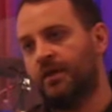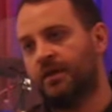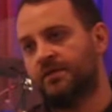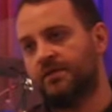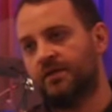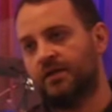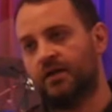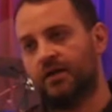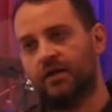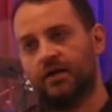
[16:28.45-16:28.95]

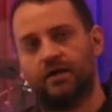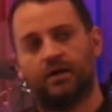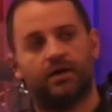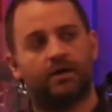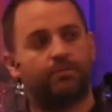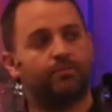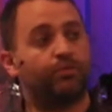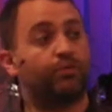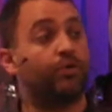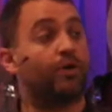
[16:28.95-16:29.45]
It's a
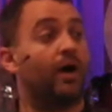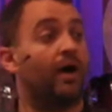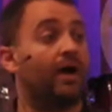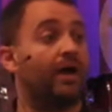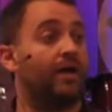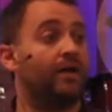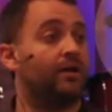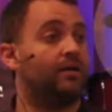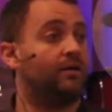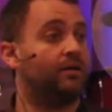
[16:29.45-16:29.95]

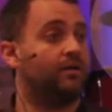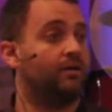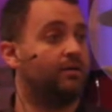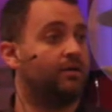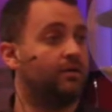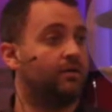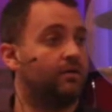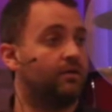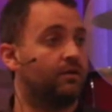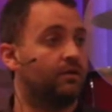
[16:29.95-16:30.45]
pride,
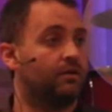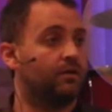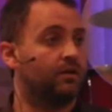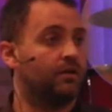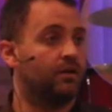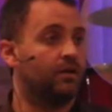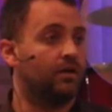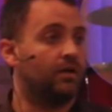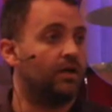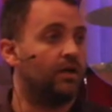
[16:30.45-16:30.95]

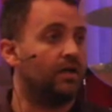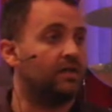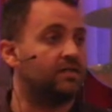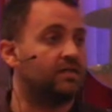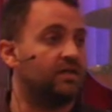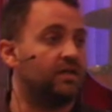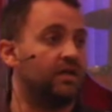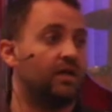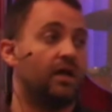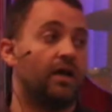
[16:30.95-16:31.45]
it's
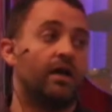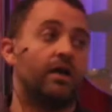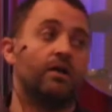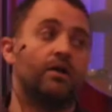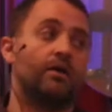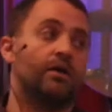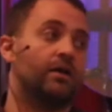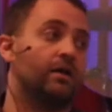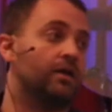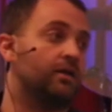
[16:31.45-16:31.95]
an
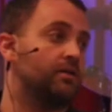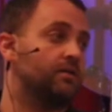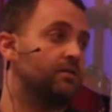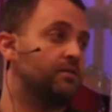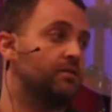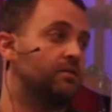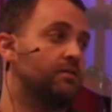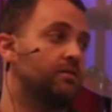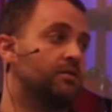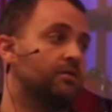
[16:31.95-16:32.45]

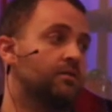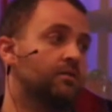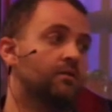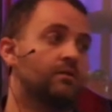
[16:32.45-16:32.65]
arrogance.